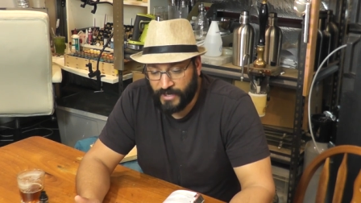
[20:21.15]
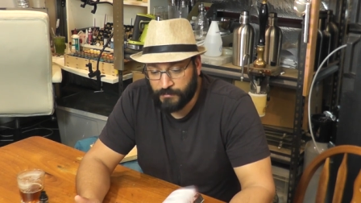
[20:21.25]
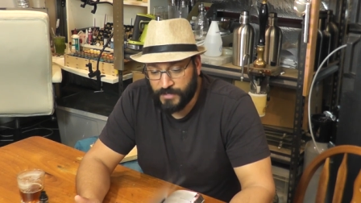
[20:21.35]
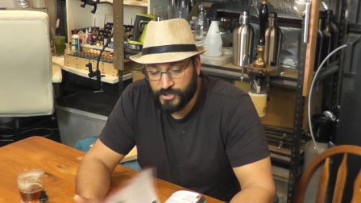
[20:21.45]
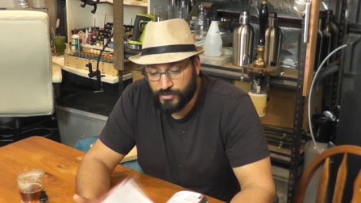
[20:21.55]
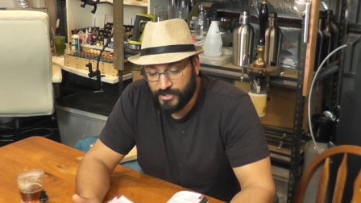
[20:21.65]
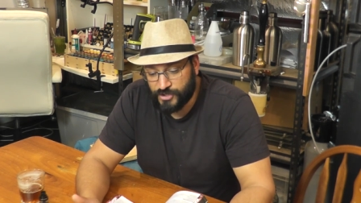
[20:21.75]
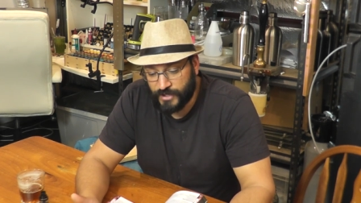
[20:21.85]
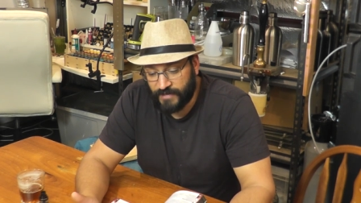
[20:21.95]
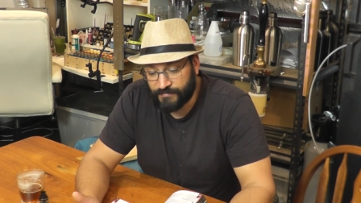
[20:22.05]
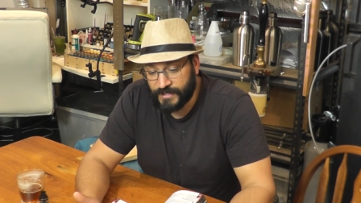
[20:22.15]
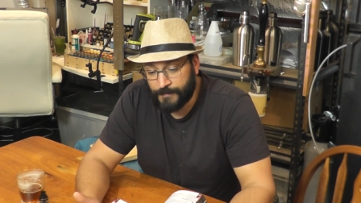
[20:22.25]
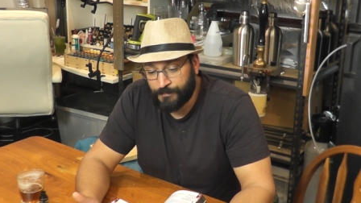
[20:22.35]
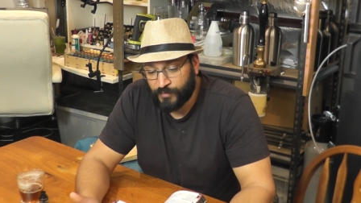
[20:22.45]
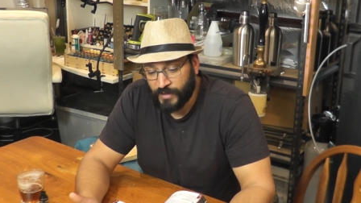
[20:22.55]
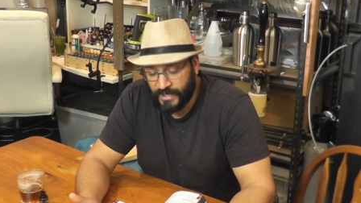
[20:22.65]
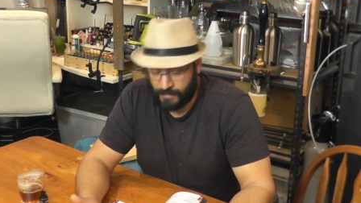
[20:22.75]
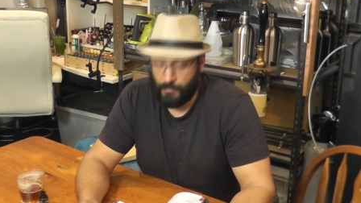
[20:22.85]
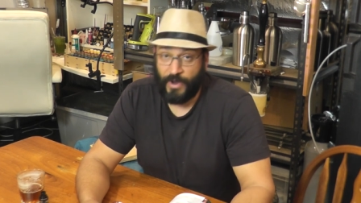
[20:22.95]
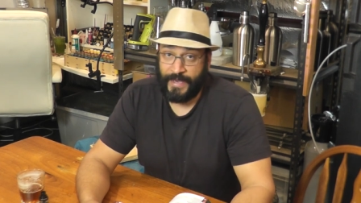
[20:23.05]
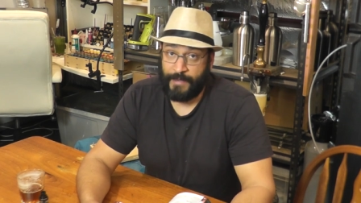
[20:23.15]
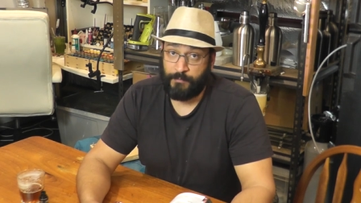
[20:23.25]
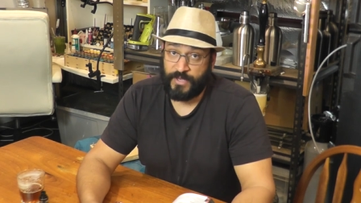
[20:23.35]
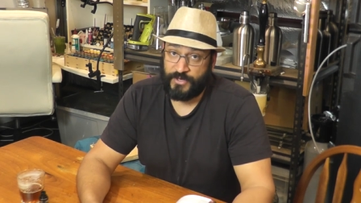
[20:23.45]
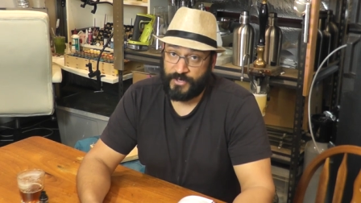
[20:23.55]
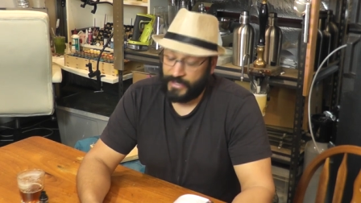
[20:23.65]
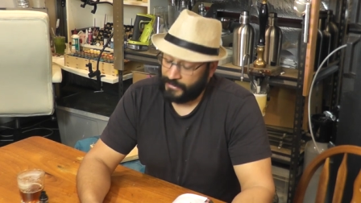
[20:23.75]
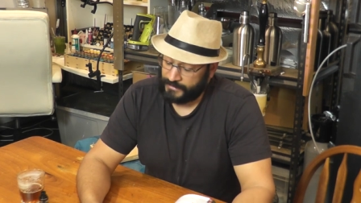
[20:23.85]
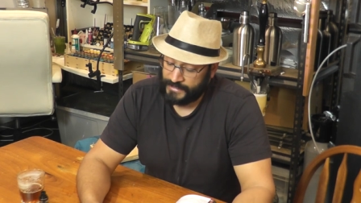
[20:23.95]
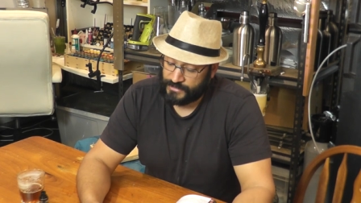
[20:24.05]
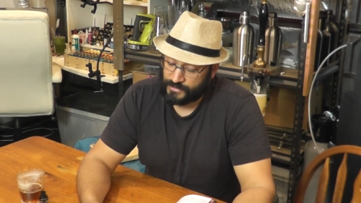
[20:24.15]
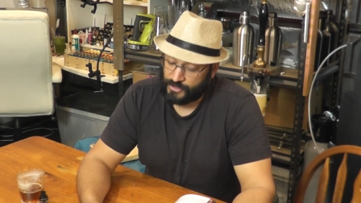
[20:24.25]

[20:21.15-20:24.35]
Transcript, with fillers: administration heavy, in my opinion at least.